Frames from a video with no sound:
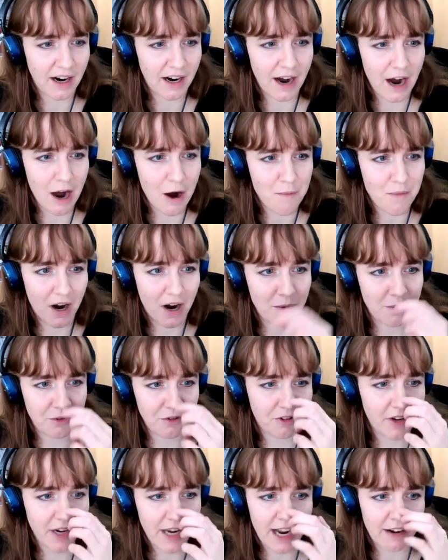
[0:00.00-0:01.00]
I'm
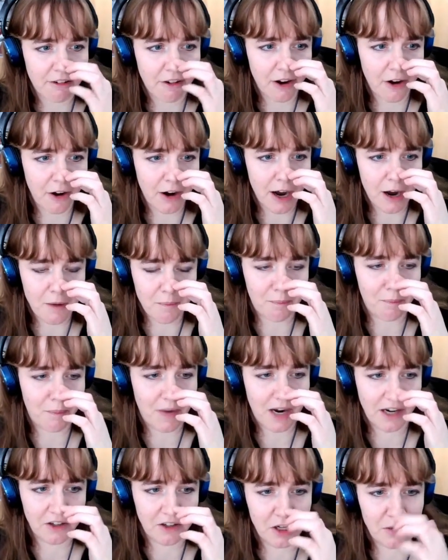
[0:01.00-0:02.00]
drawing here on
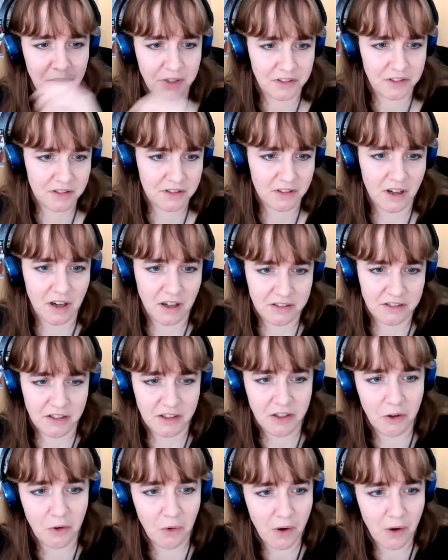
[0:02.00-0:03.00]
Matt Huber's
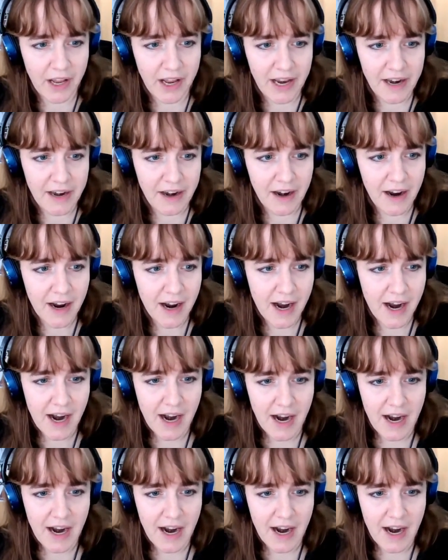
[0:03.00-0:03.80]
article in